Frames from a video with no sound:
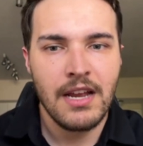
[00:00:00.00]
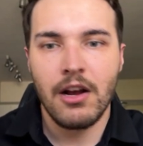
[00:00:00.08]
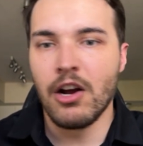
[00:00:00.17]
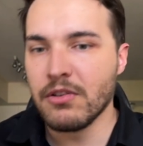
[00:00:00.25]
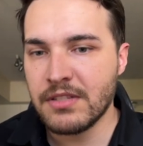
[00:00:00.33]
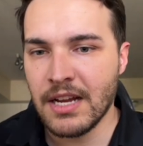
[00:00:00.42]

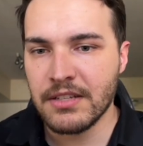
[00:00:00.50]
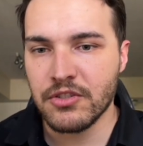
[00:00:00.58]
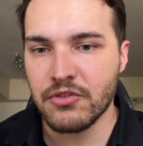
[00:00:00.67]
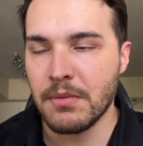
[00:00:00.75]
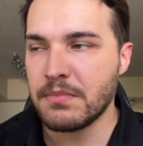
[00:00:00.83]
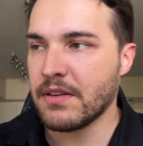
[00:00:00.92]
Oh, it's not
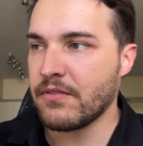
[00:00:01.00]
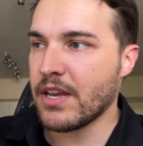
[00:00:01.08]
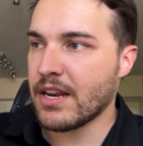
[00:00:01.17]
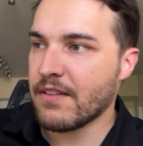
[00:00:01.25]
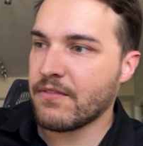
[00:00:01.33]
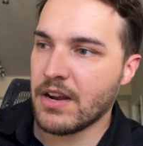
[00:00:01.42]
descriptive.
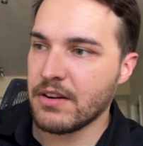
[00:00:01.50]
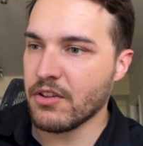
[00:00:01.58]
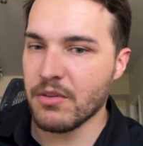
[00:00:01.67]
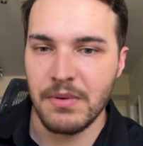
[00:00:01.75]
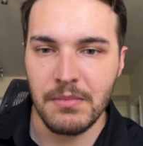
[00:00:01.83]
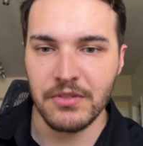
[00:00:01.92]
Yet I find
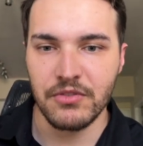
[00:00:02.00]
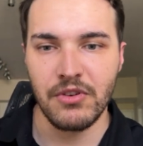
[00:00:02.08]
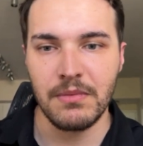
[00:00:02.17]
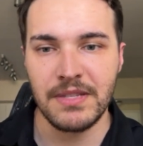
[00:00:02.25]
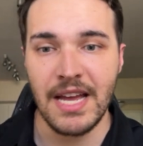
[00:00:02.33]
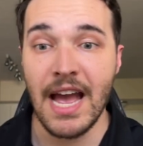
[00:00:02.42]
other people's
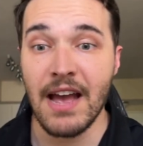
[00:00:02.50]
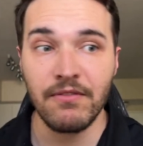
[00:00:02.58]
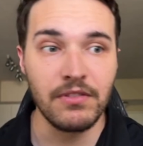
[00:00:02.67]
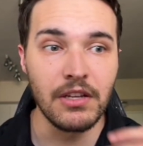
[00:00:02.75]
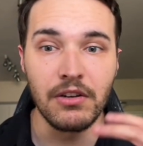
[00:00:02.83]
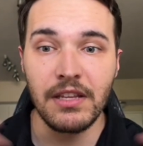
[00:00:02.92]
scripts that
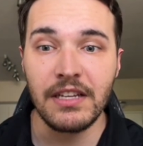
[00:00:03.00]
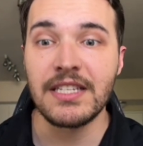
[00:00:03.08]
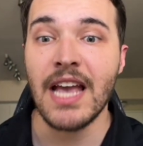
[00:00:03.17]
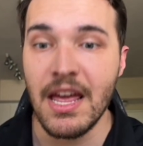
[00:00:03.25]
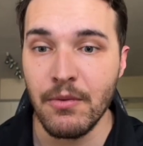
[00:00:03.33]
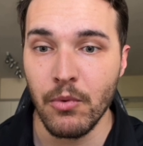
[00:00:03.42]
have literally
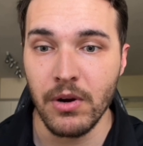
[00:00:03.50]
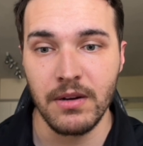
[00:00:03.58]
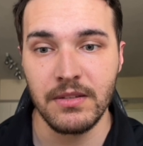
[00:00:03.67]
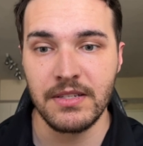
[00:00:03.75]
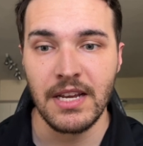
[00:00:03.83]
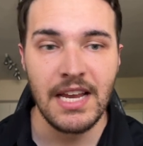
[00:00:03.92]
10
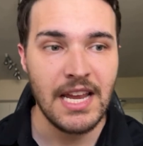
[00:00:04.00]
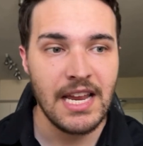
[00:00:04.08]
words.